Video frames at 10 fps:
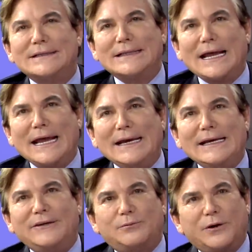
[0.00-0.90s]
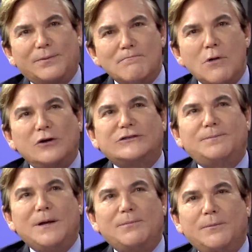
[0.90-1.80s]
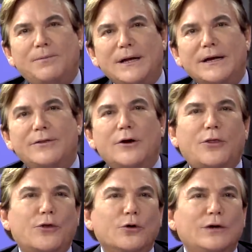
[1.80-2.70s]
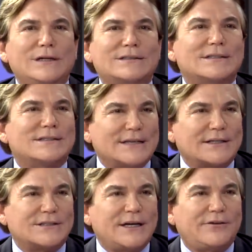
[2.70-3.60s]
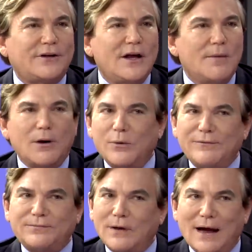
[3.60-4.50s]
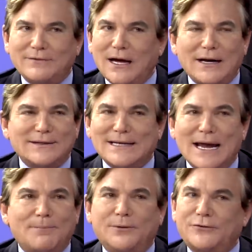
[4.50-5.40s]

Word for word: to the 80s, with most people being in their 30s to 60s. But we've, I've got examples.